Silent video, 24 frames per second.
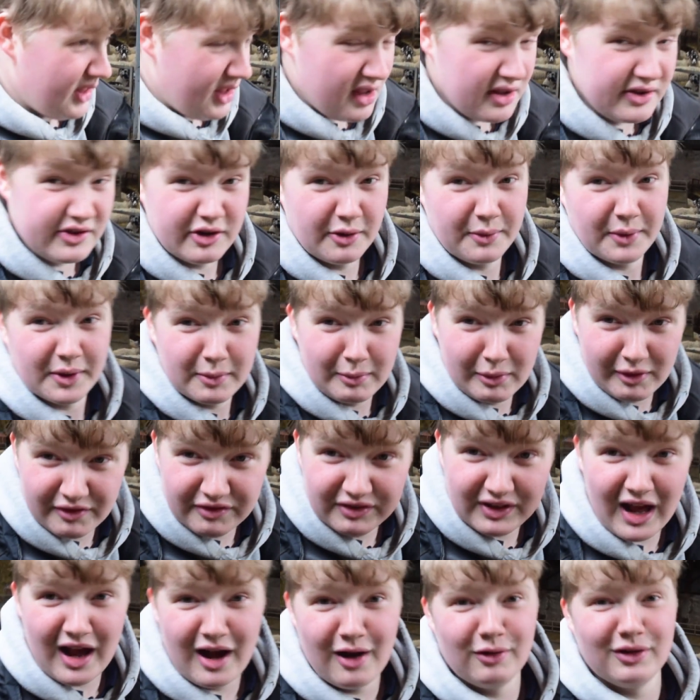So we're going to be
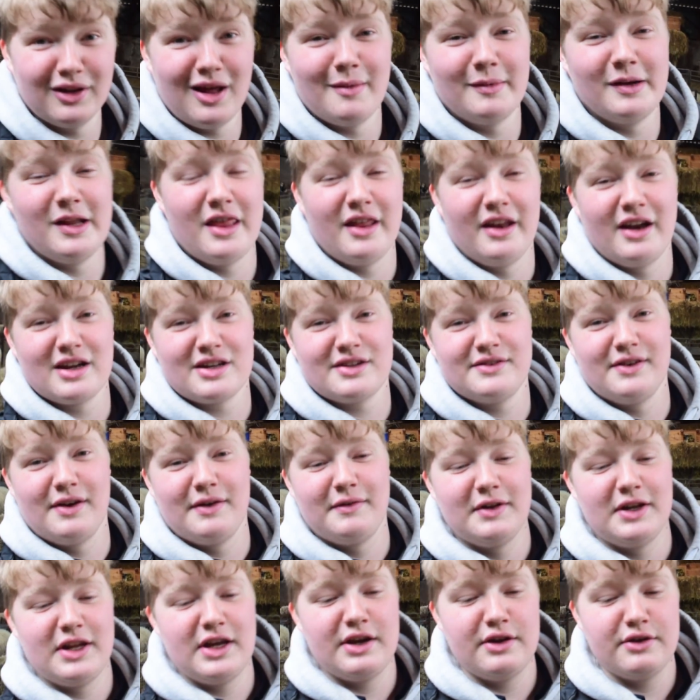flat out lambing in the next few
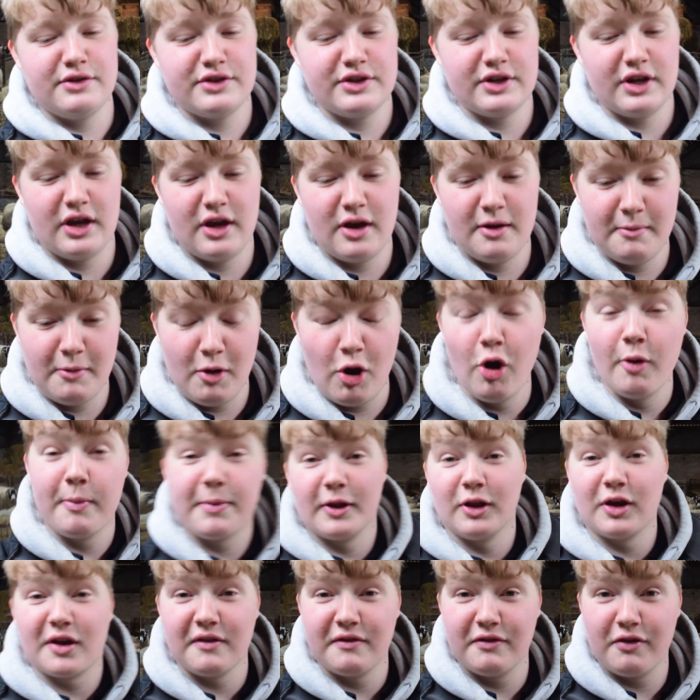videos. I hope
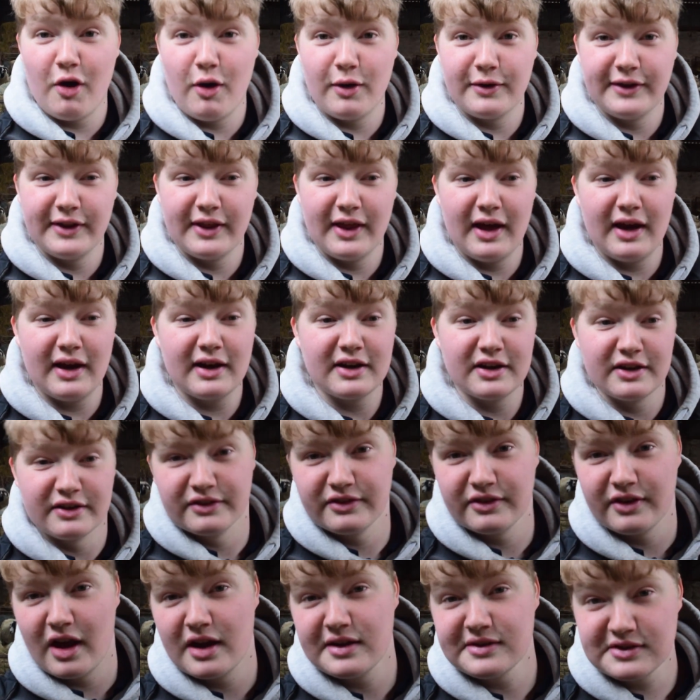you're looking forward to that,
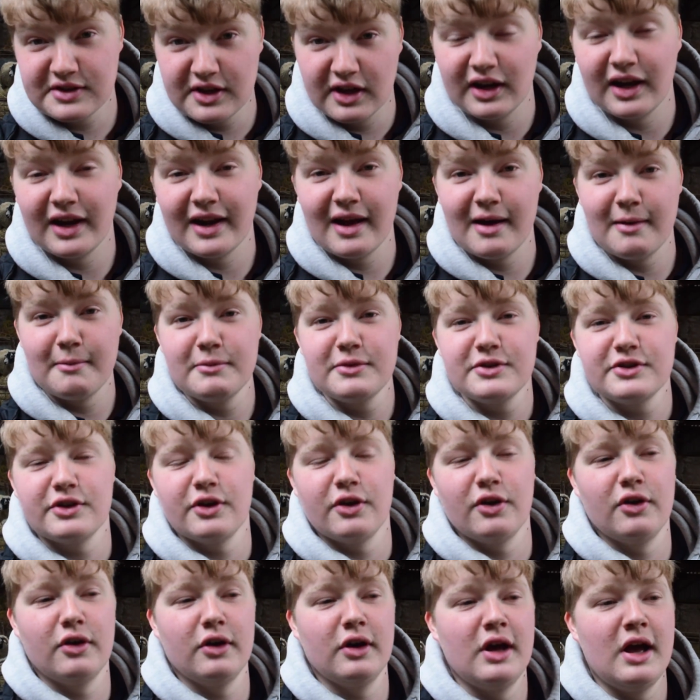because I certainly am.
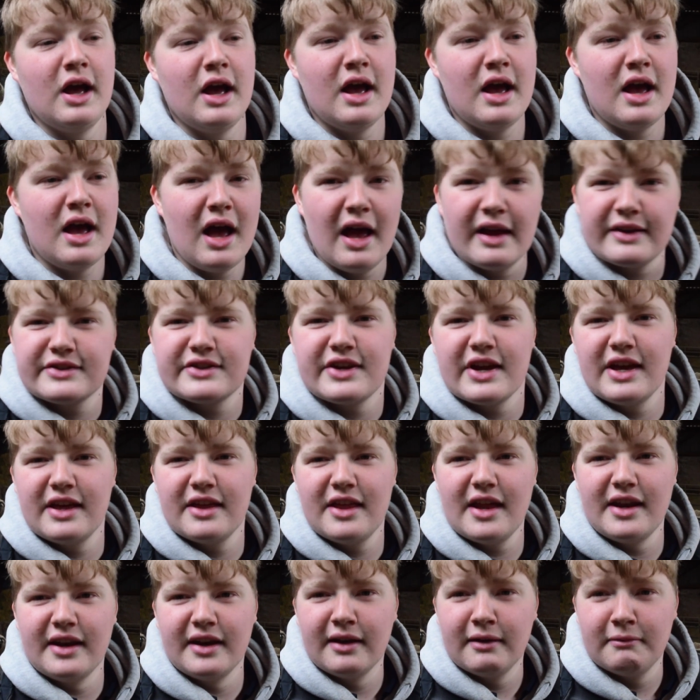So I'll see you
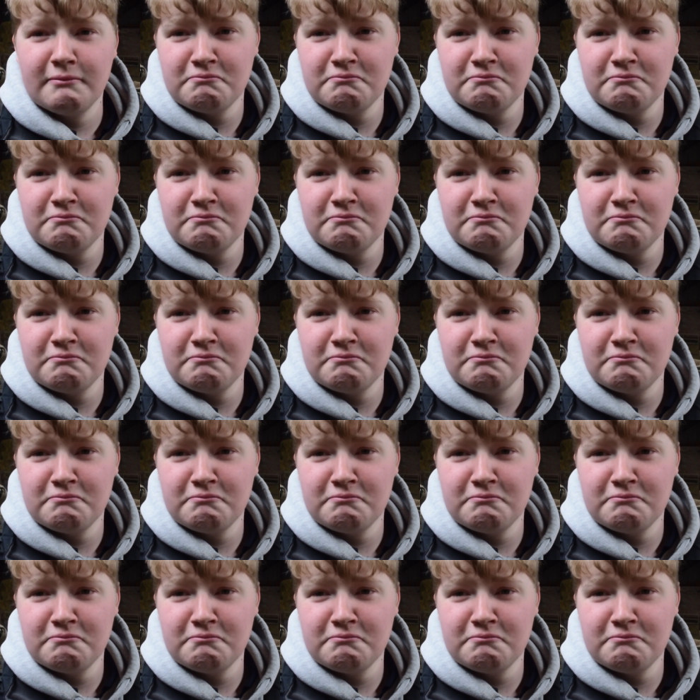then.